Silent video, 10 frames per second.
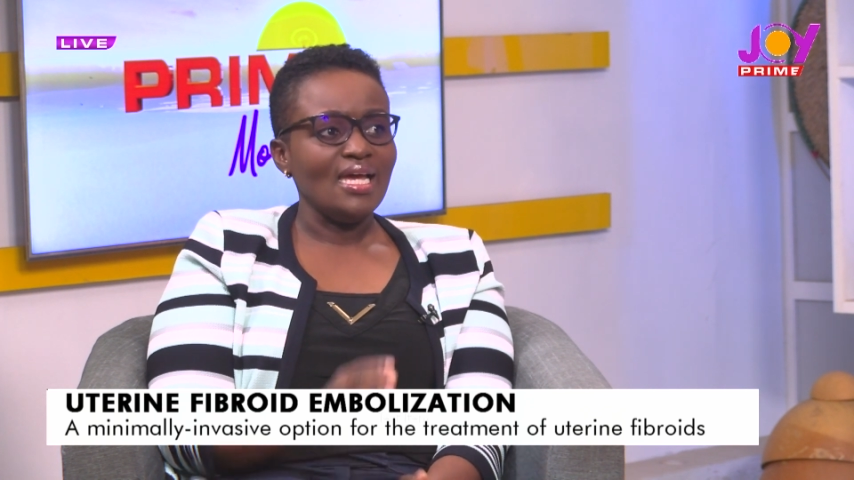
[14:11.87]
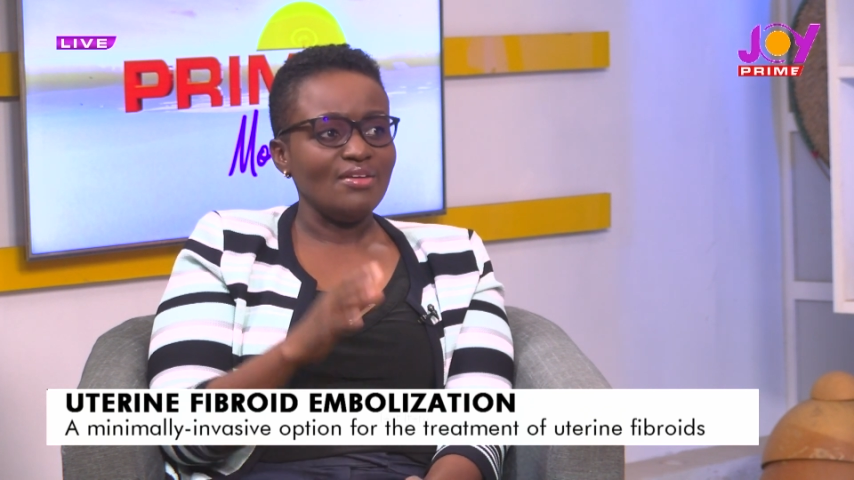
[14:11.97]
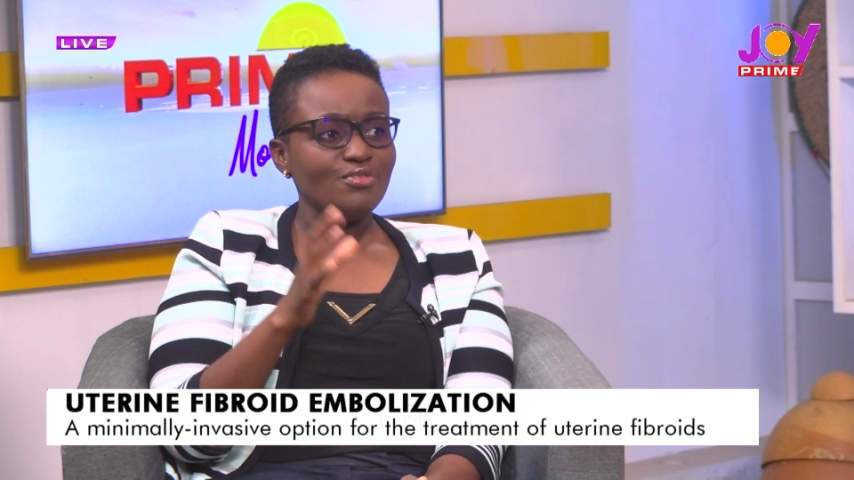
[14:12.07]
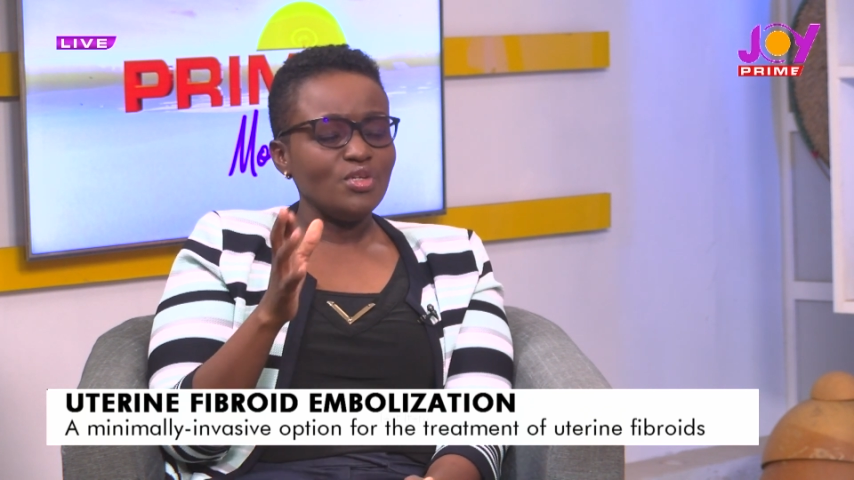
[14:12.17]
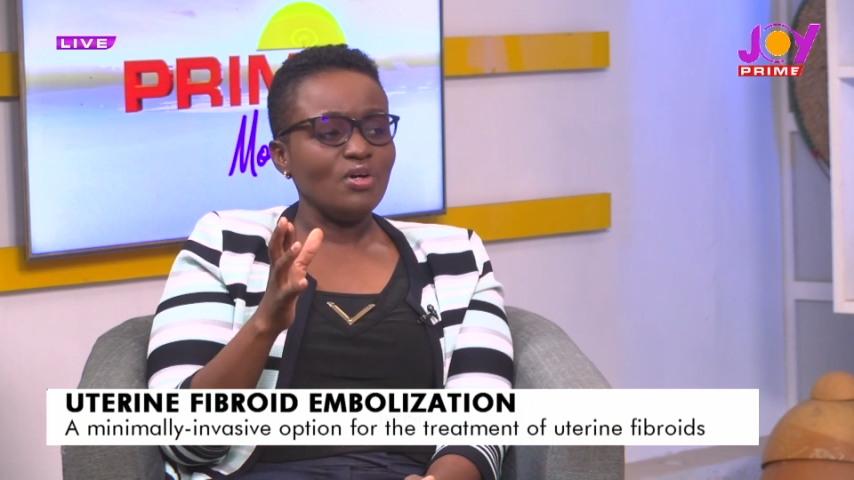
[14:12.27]

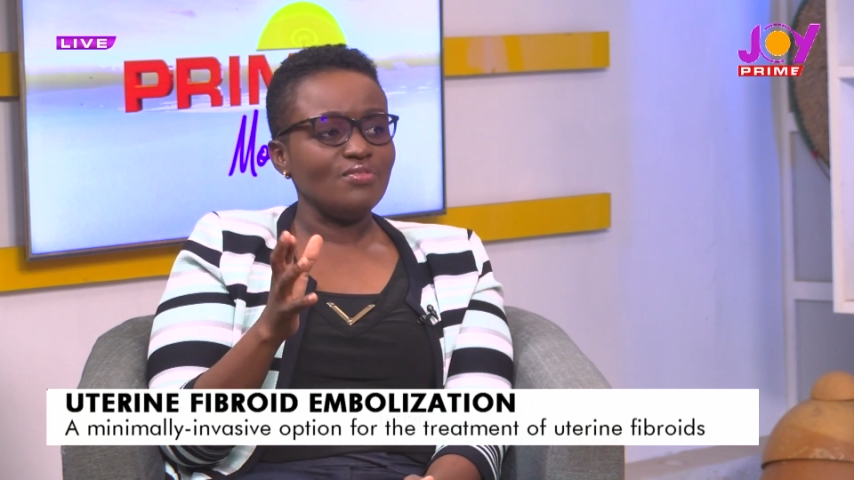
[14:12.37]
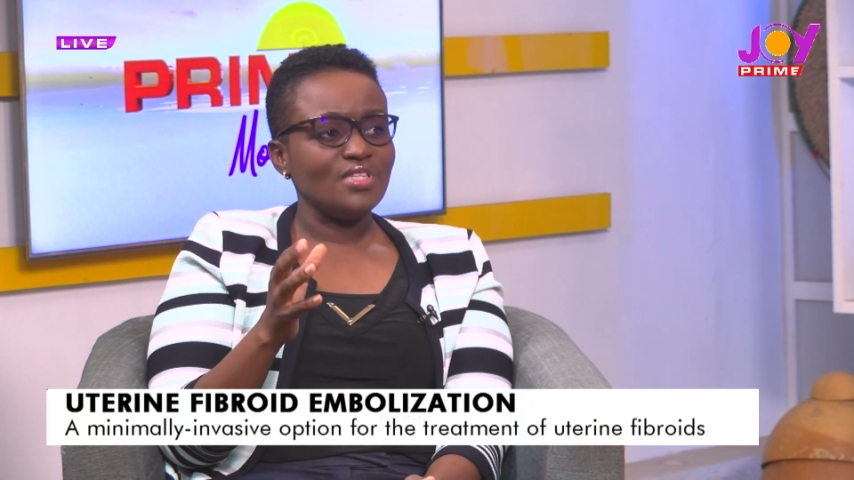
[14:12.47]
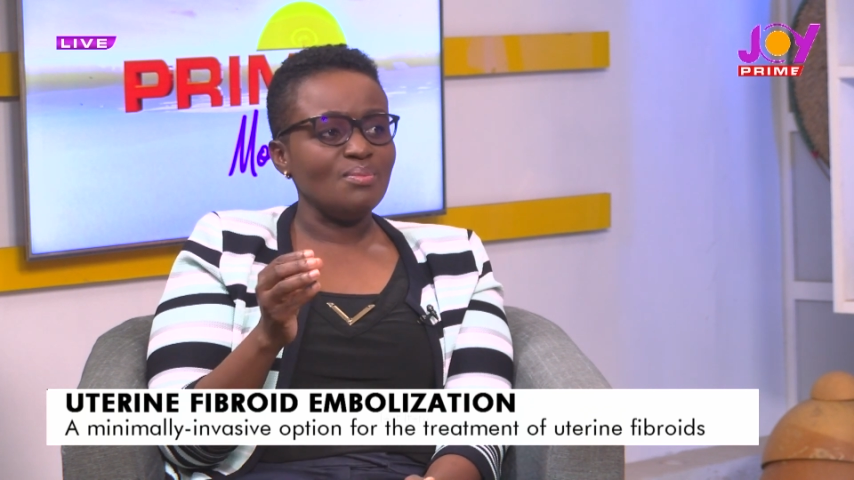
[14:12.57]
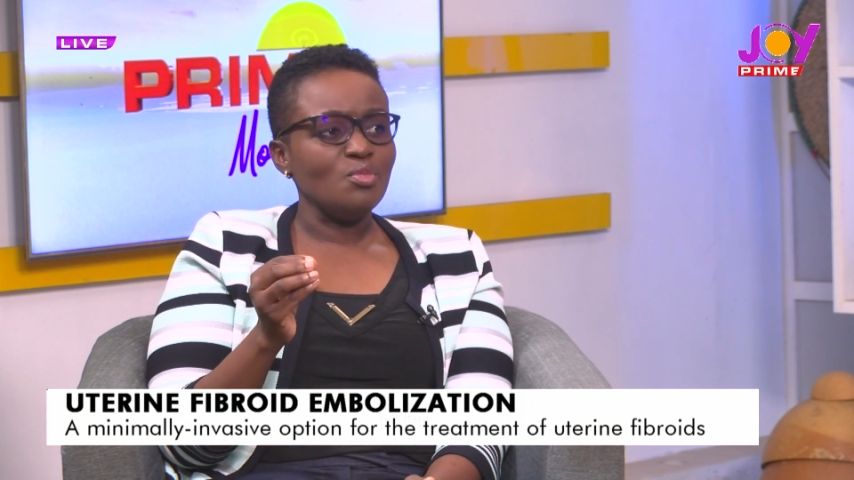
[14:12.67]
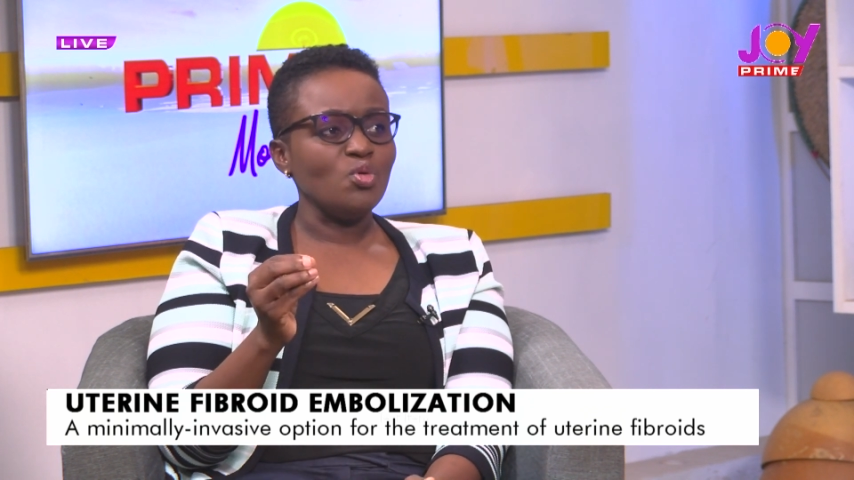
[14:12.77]
a few of
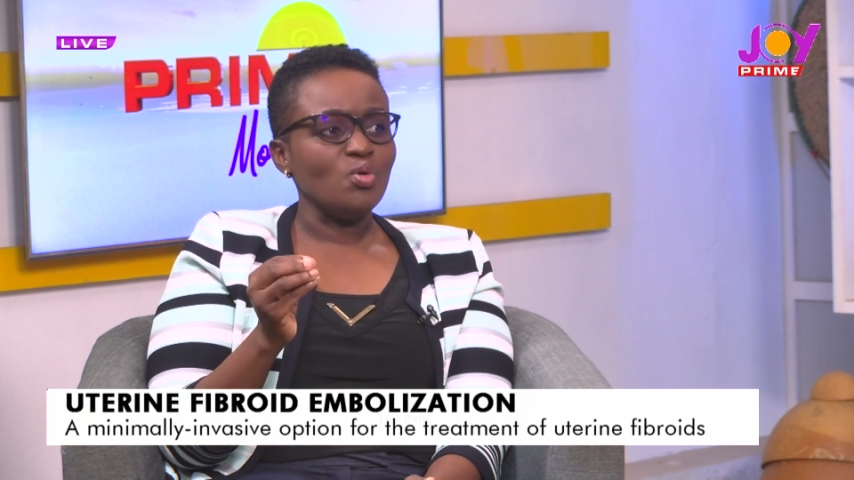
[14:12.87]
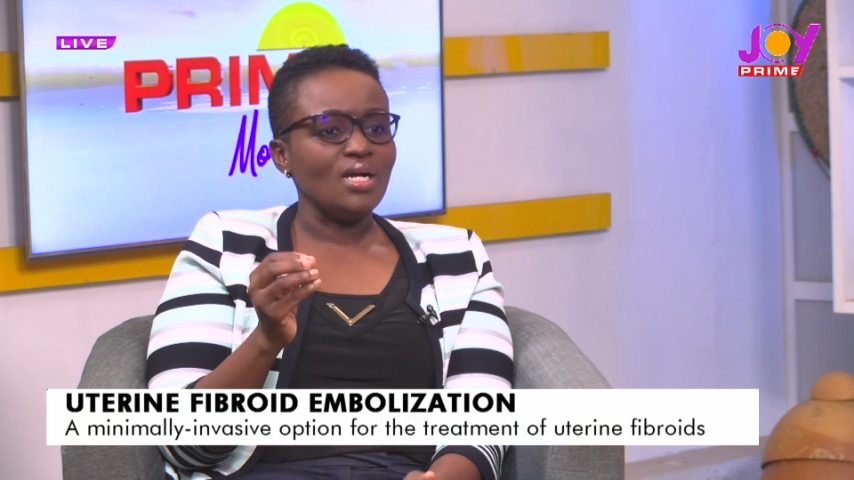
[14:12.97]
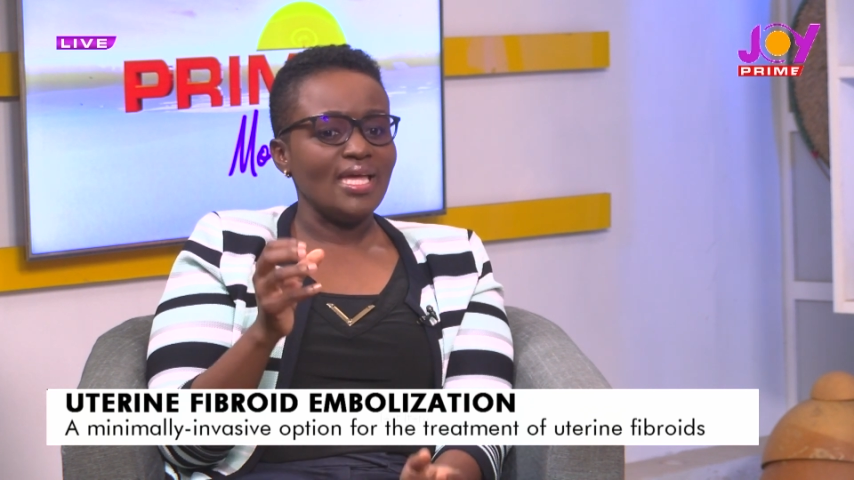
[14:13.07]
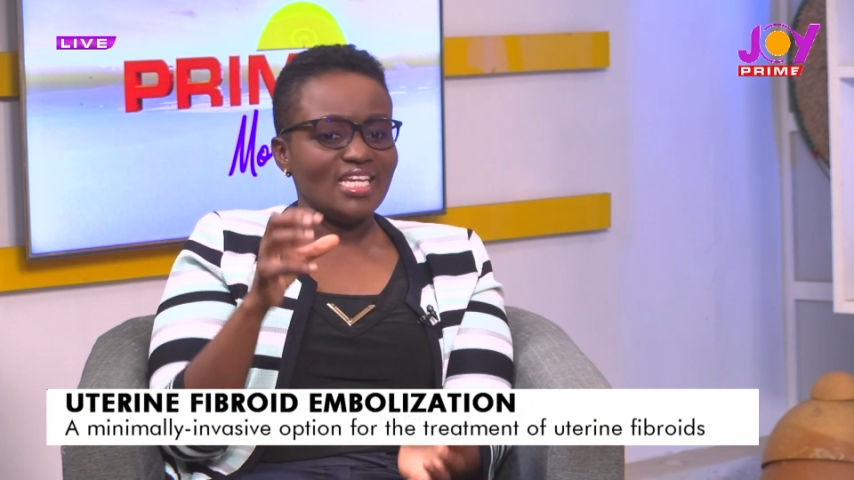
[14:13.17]
them will